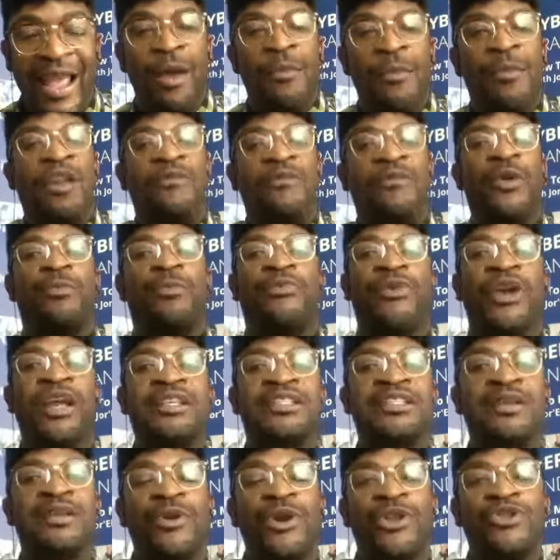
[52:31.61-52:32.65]
But if you bring
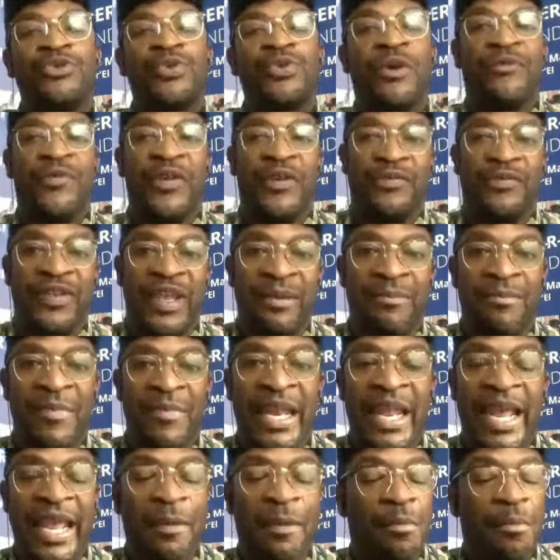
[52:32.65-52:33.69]
someone onto a
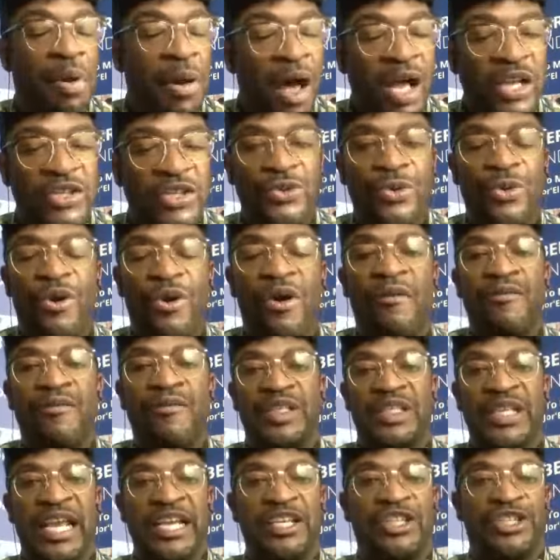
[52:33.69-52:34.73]
15-minute impartial
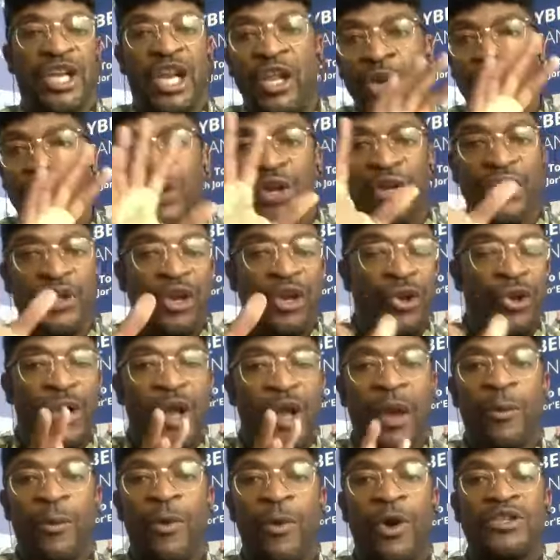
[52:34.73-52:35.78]
conversation and you can look
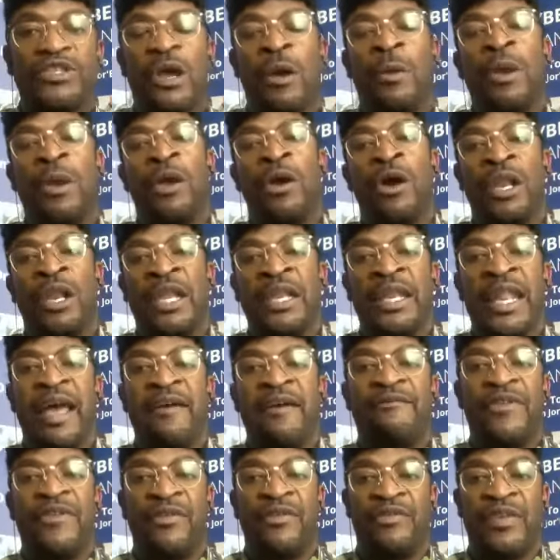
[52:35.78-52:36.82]
at what's going on in that
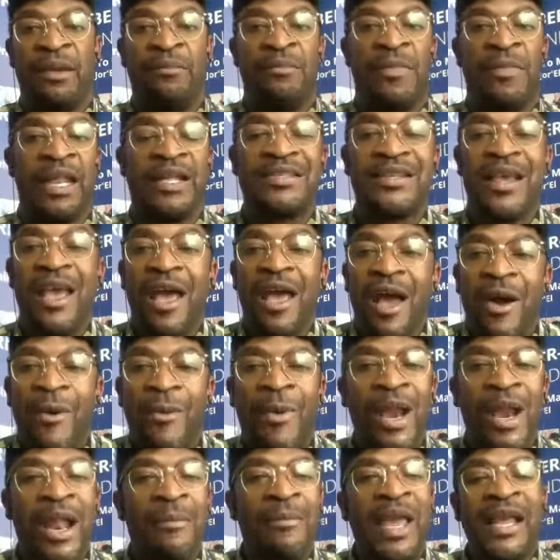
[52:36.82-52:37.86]
15 minutes,
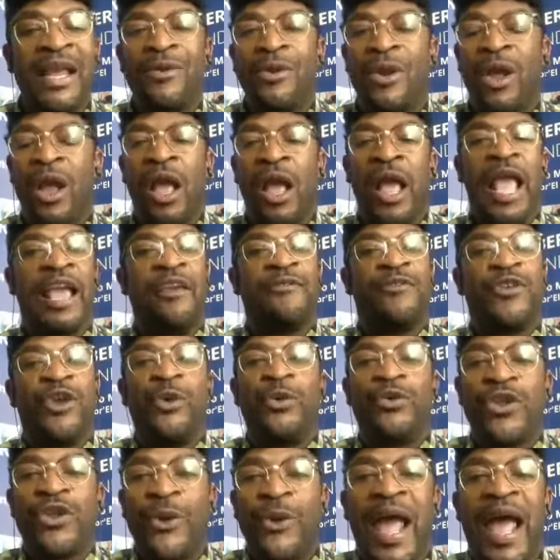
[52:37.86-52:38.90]
well, I mean, if you
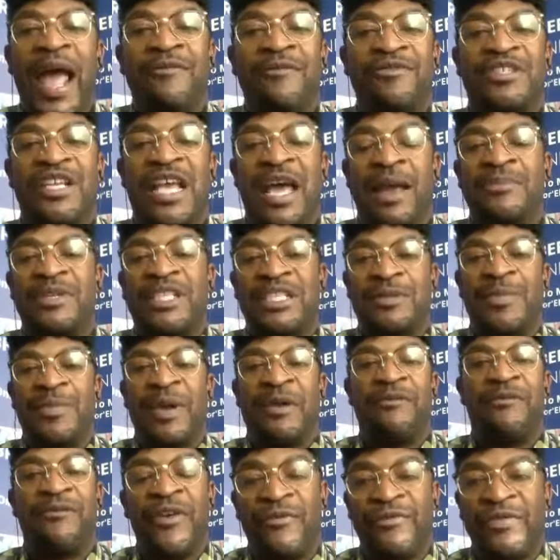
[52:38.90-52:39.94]
don't have time to
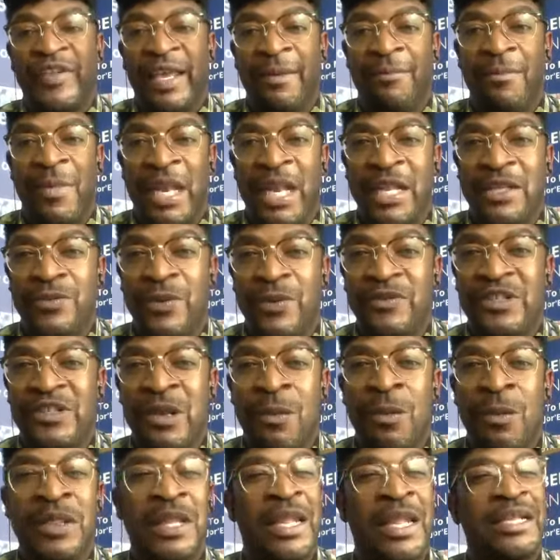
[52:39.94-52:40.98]
spend 15 minutes with
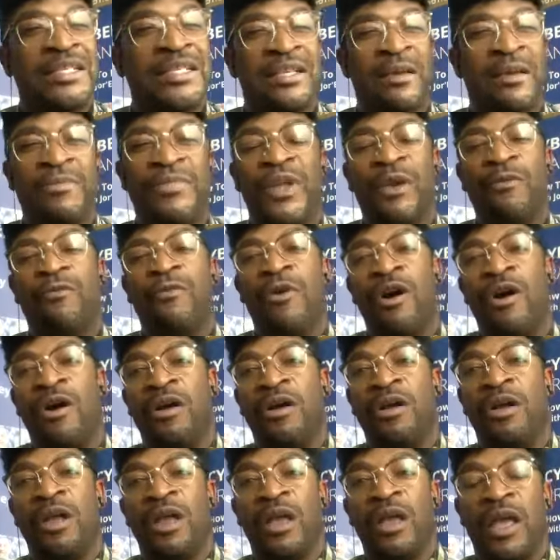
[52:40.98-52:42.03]
someone, then there's something wrong.
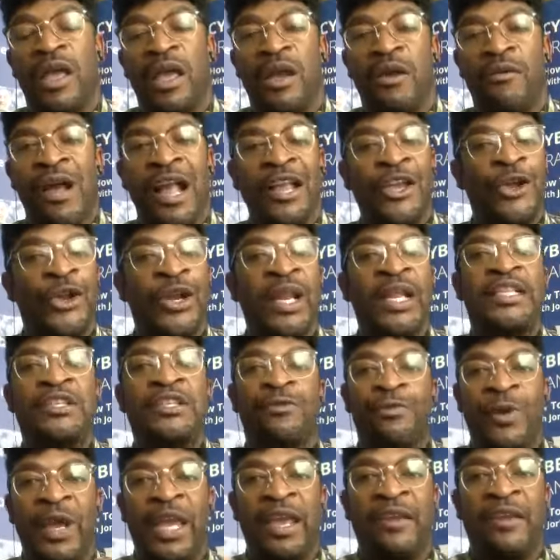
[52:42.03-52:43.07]
Right, you need to
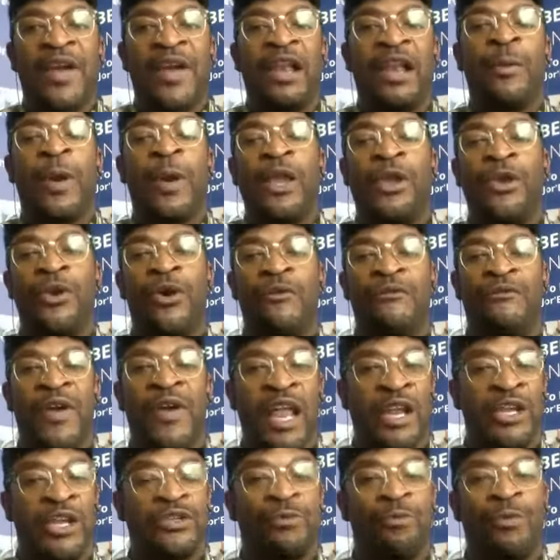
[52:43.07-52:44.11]
reevaluate your
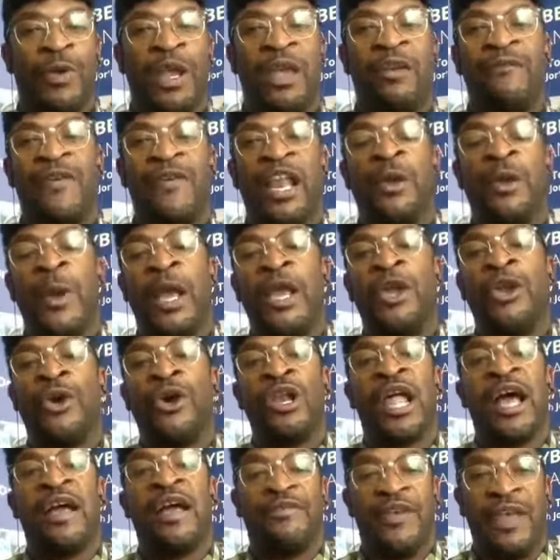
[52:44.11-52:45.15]
values and reevaluate your
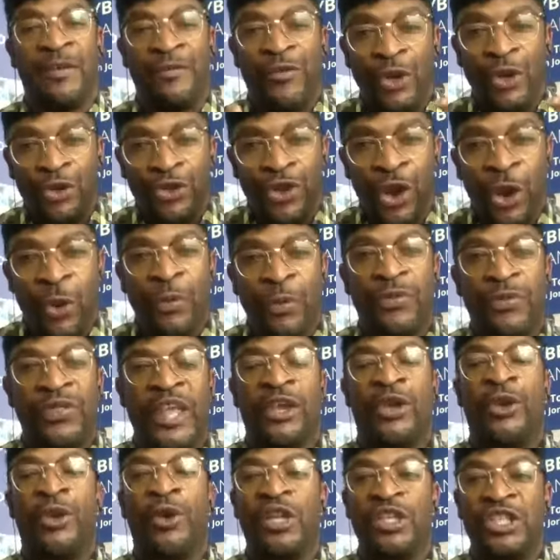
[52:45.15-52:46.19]
life if you don't
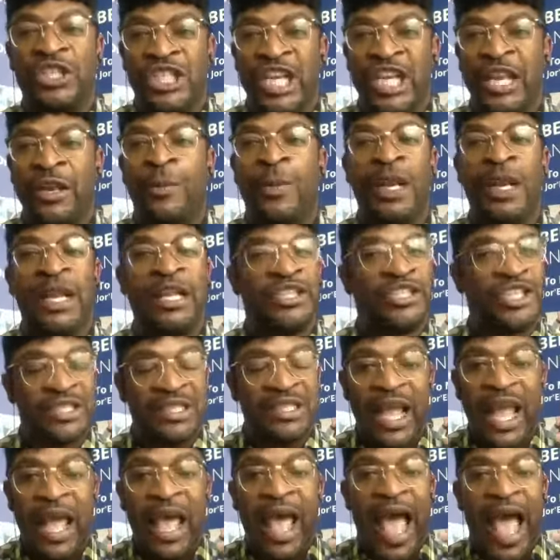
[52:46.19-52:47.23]
think you can genuinely just
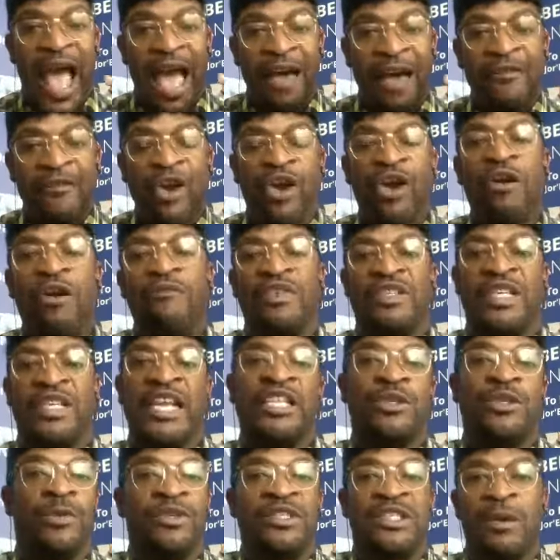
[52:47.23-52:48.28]
have a
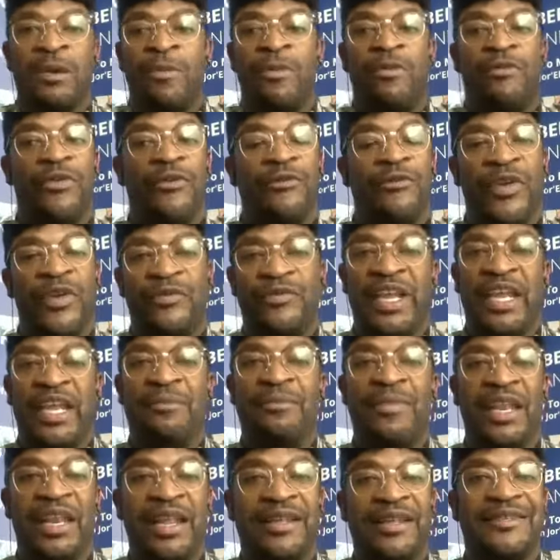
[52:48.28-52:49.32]
conversation with someone for 15
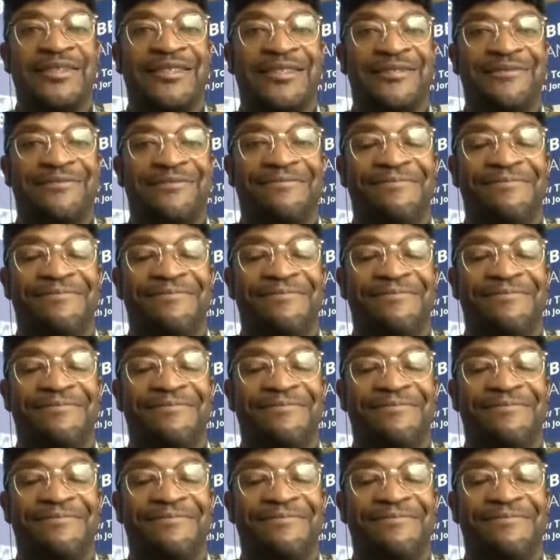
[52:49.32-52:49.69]
minutes.